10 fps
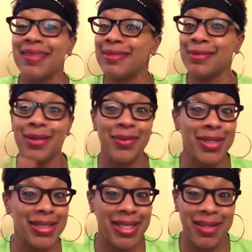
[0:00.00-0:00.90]
You don't
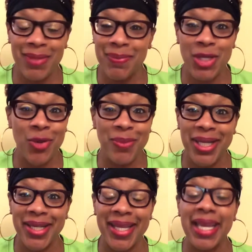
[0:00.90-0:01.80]
need to give them your
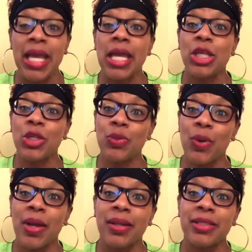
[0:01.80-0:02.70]
money. You
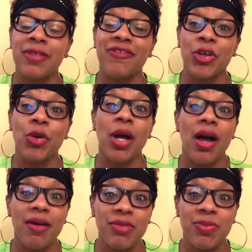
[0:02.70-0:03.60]
want to feel
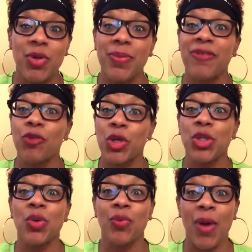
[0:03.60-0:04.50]
comfortable before
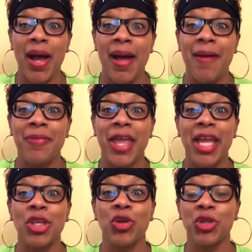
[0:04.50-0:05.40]
you arrive
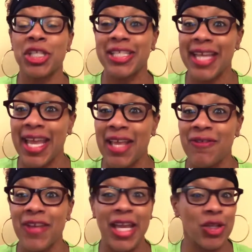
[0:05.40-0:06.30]
that you're
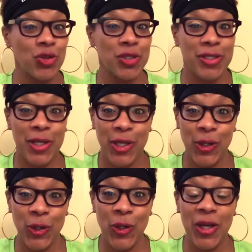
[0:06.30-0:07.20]
safe and you're
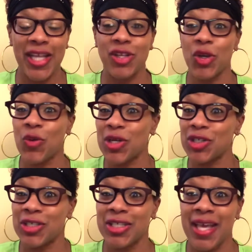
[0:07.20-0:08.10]
secure and your
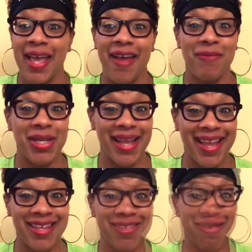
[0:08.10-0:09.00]
questions have been
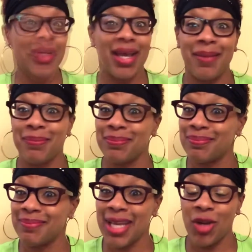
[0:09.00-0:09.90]
answered. When I'm
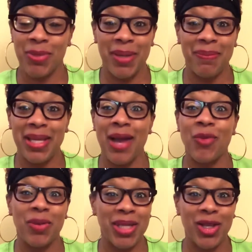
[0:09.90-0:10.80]
Airbnb, I
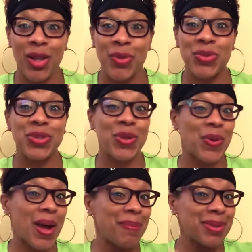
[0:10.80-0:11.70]
want to be close. So
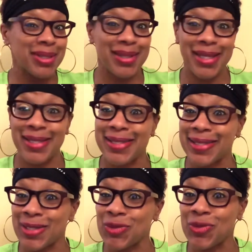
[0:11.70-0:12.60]
I pick things
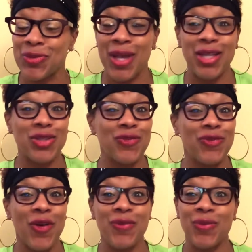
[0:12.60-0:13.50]
central, not too
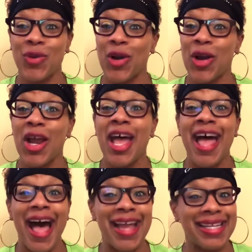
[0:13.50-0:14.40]
far from where
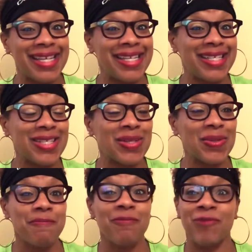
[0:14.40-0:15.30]
I need
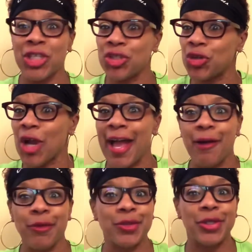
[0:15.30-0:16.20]
to venture
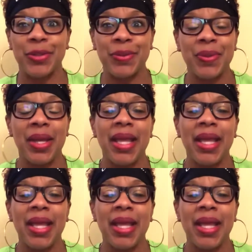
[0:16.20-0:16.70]
out to.